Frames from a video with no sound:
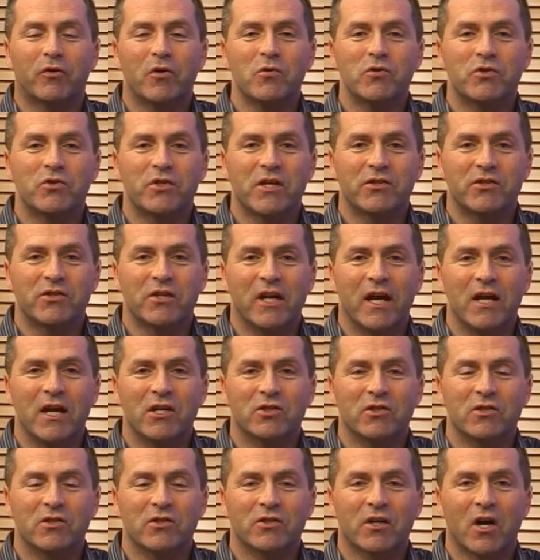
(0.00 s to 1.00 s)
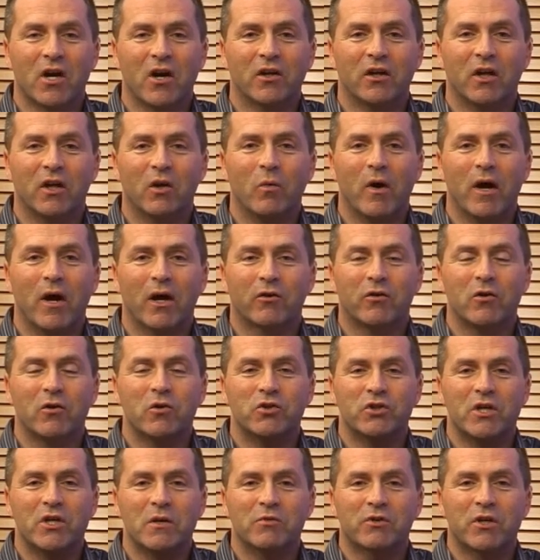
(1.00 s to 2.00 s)
cruise destinations, can't you, where
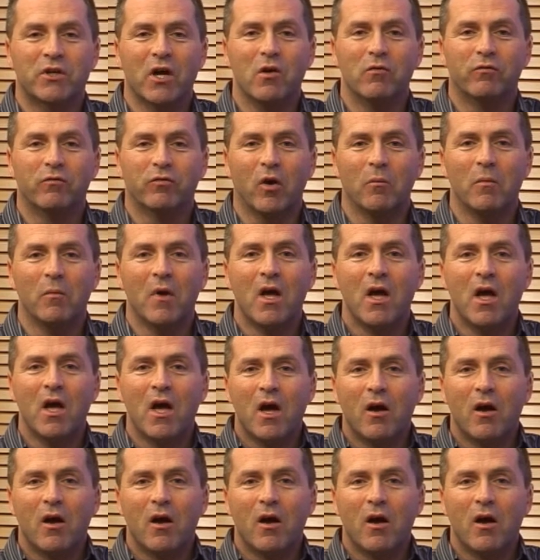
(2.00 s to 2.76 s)
cruise ships go from